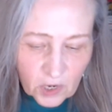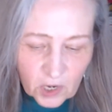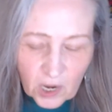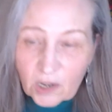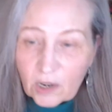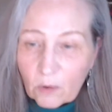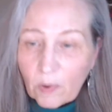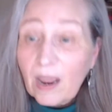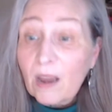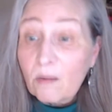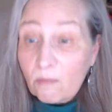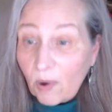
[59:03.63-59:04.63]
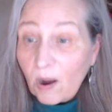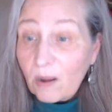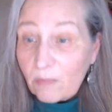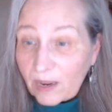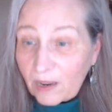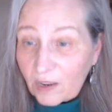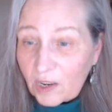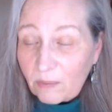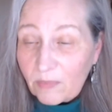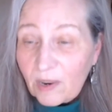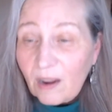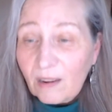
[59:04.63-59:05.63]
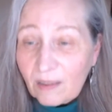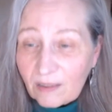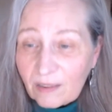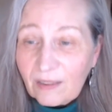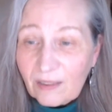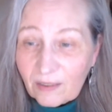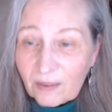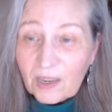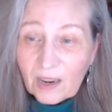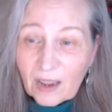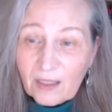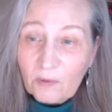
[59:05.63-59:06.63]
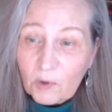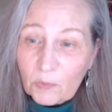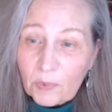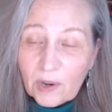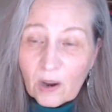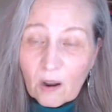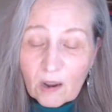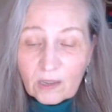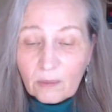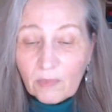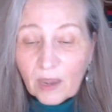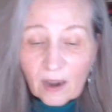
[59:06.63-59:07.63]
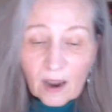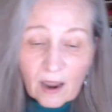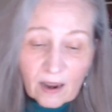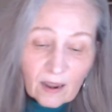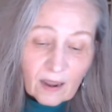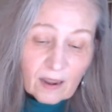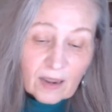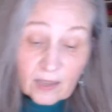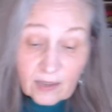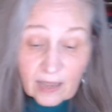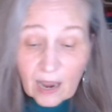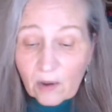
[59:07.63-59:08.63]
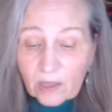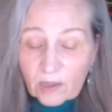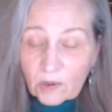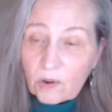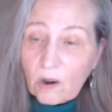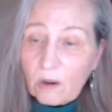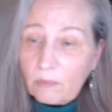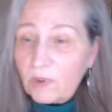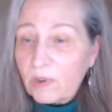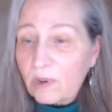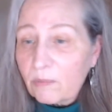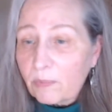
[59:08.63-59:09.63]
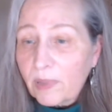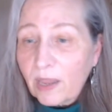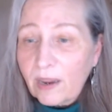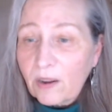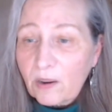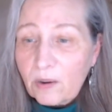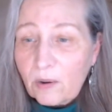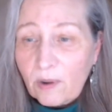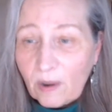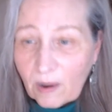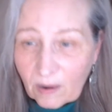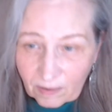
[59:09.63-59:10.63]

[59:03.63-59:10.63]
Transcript: She actually went out and bought me a Jem doll. It was pretty awesome. And it's now at the Strong Museum of Play in New York.